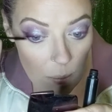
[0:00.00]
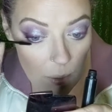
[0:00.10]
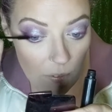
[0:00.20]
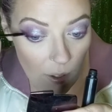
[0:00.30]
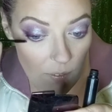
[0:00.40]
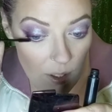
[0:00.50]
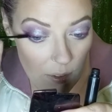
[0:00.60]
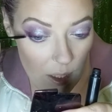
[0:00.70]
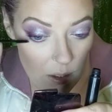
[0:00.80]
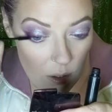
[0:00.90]
my favourite
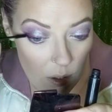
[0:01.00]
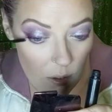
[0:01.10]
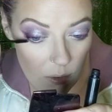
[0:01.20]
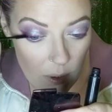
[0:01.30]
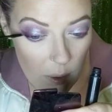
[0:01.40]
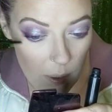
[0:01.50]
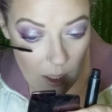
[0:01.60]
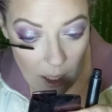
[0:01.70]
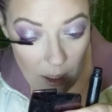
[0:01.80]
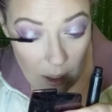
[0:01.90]
thing to do. It's really
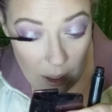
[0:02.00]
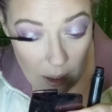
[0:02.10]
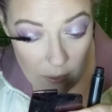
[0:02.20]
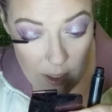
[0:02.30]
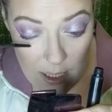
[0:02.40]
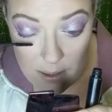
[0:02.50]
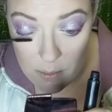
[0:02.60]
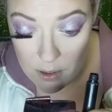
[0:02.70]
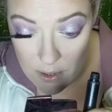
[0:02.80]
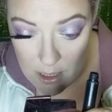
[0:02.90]
weird. I love dance
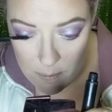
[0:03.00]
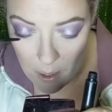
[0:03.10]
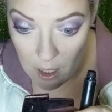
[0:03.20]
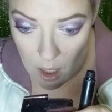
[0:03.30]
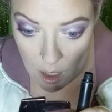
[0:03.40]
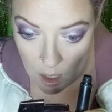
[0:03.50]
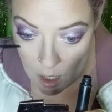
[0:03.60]
movies, but